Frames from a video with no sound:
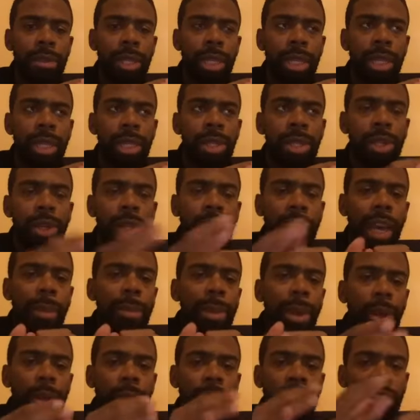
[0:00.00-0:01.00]
So the
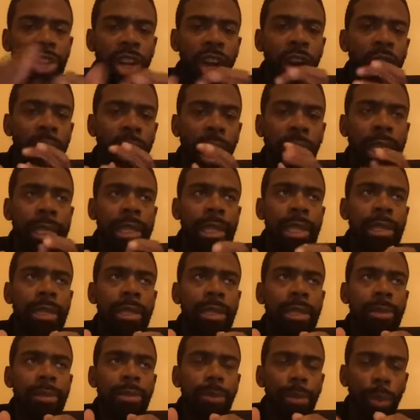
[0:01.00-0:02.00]
chemical sterilizes
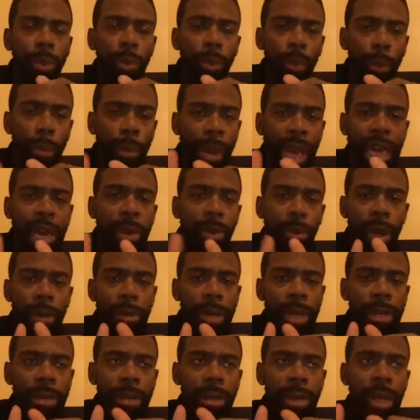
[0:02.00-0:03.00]
men and
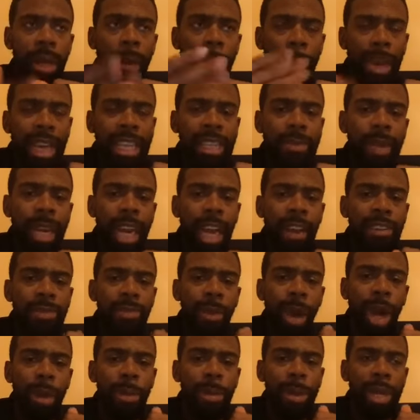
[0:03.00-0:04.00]
women, makes men have
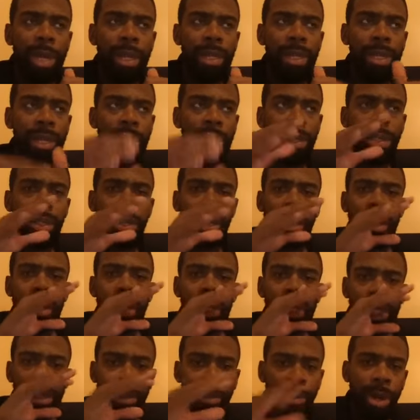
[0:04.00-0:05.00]
small penises,
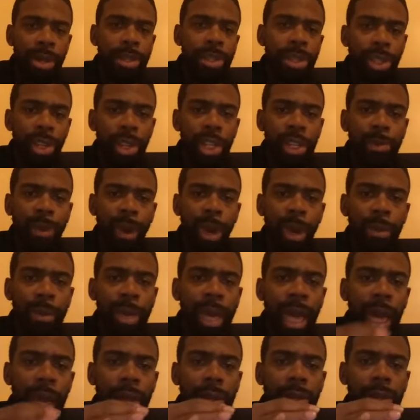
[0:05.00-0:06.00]
suppresses their sperm
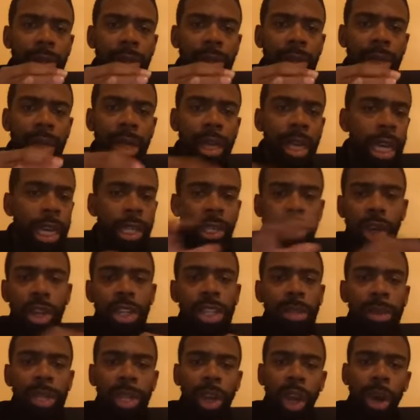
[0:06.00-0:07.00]
counts, and turns
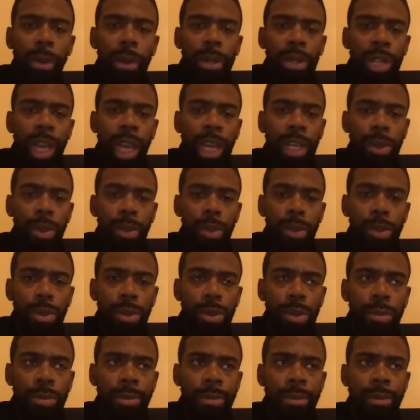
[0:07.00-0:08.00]
them into
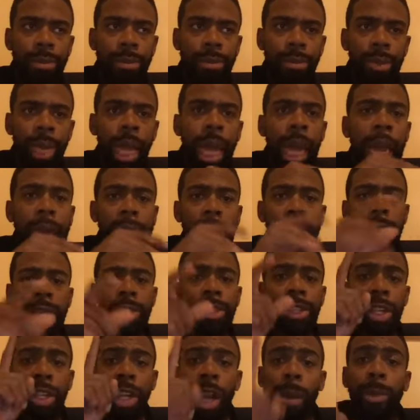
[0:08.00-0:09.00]
homosexuals. And this is
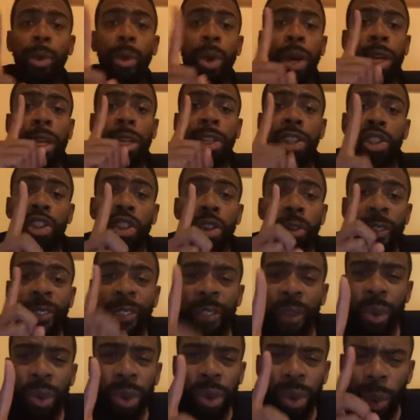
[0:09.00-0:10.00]
the number one consumed
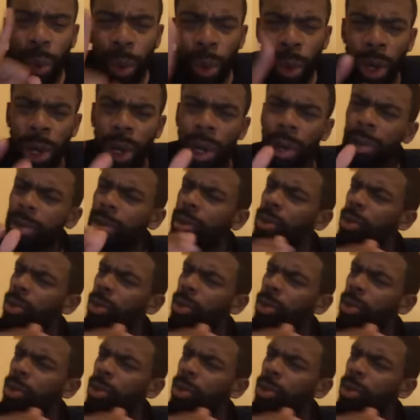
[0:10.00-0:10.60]
food in the world.